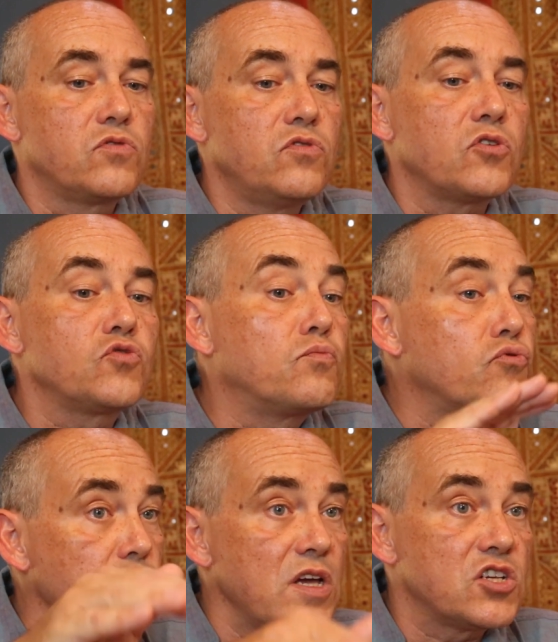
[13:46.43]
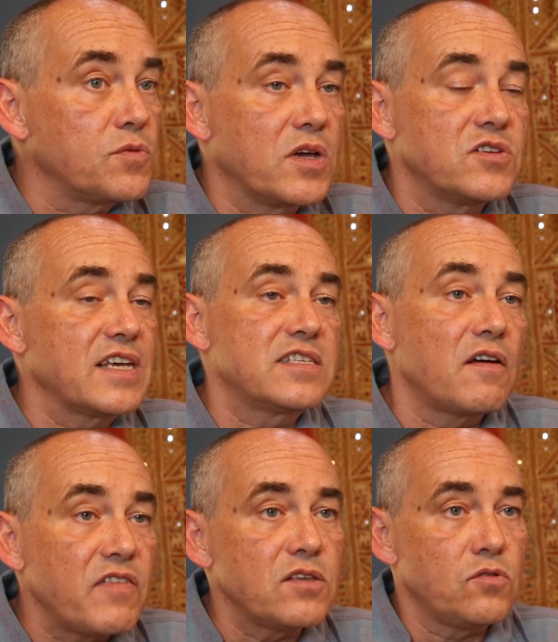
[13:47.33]
not to bridge, because there's
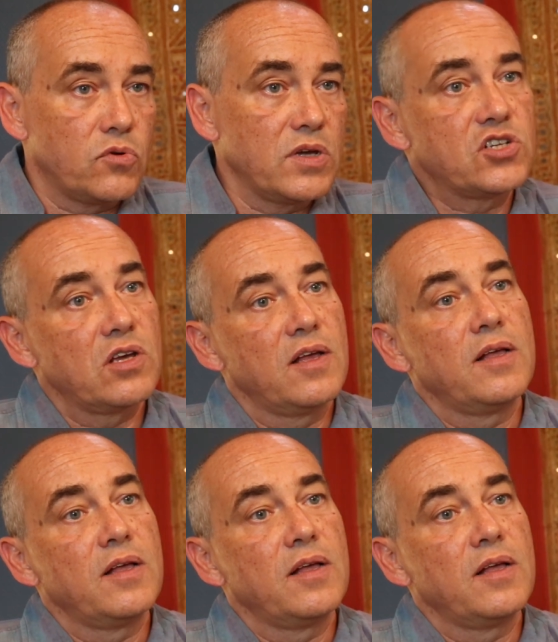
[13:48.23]
nothing to bridge,